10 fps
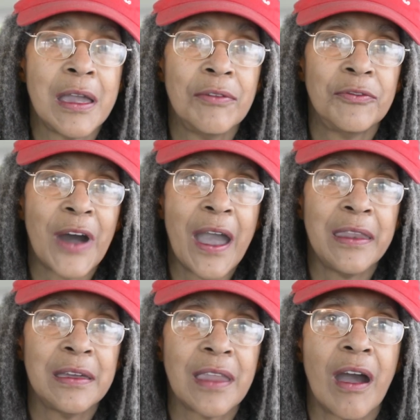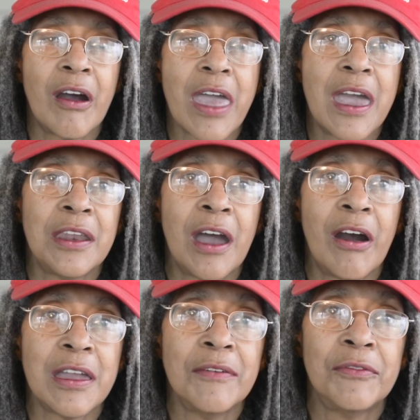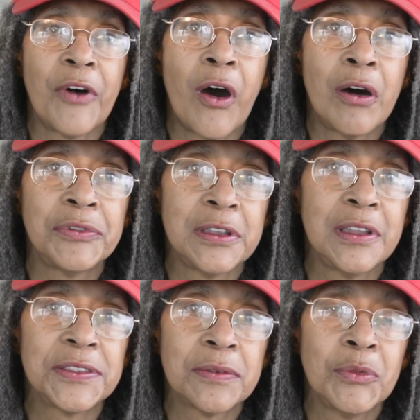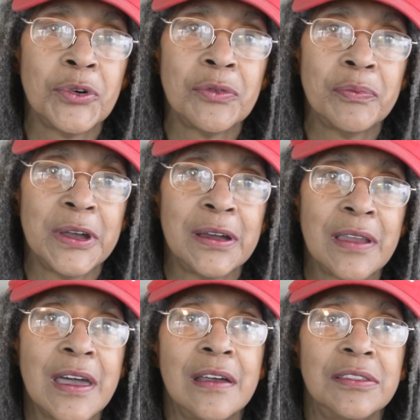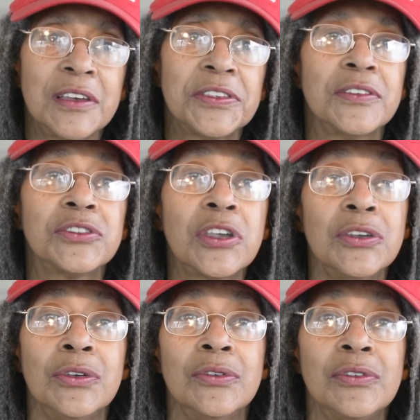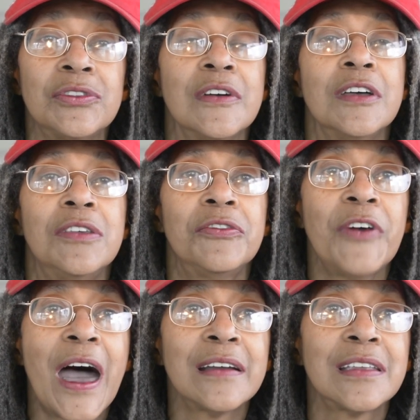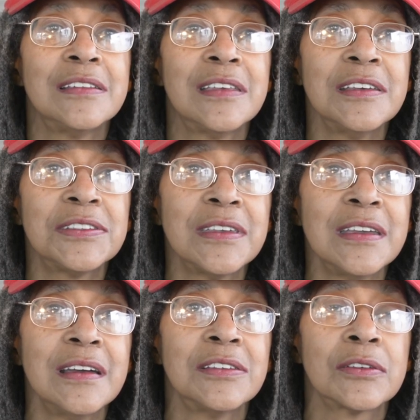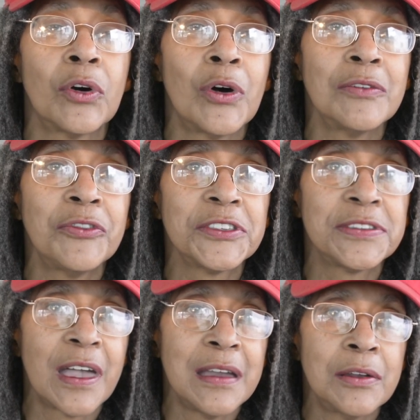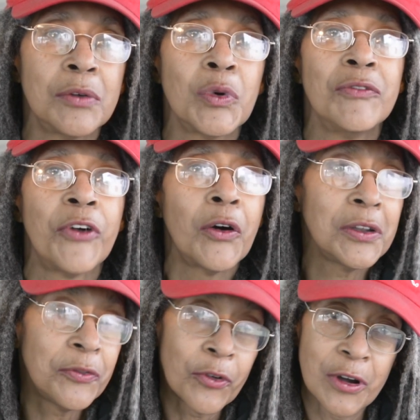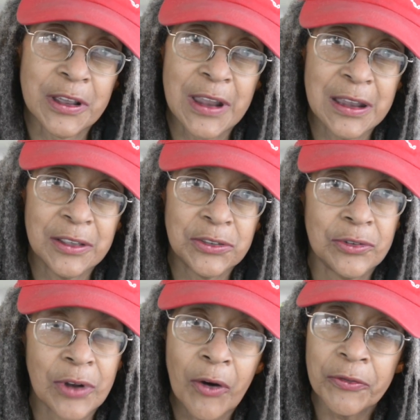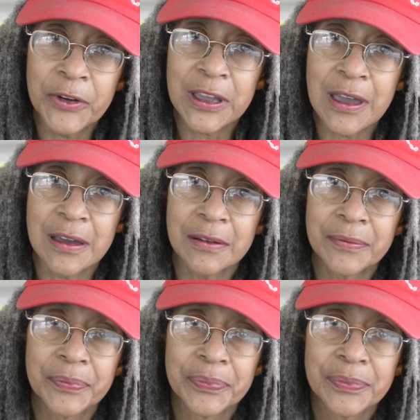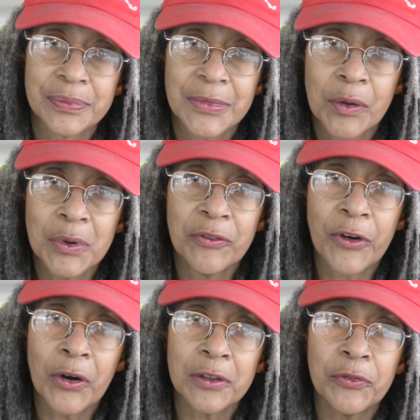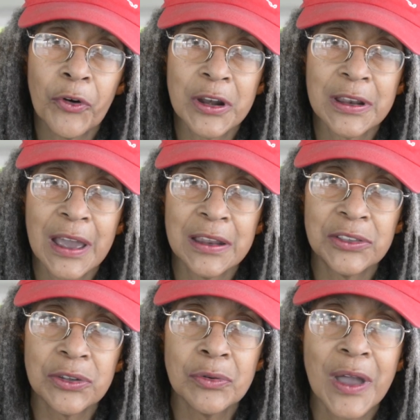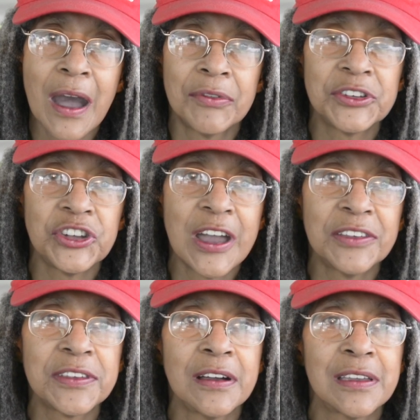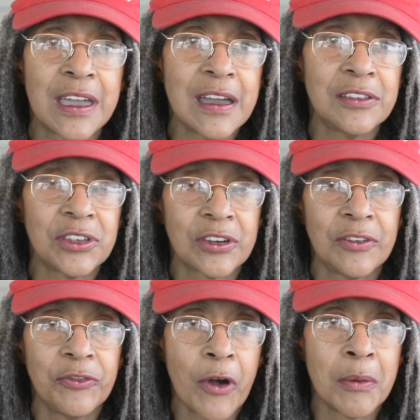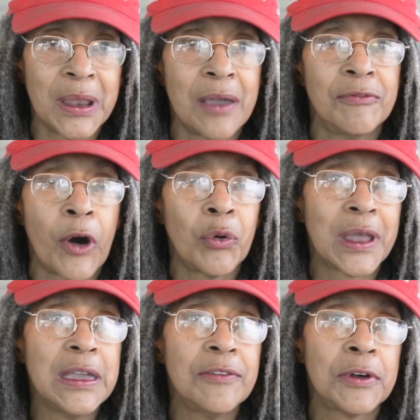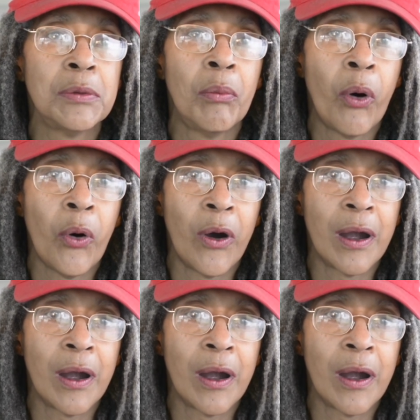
invited and are involved in this movement. This is huge. The fact that D.C. is going for statehood, we voted for it in 82, don't forget. We voted for it in 82. We have a chance again to confirm it and vote even more.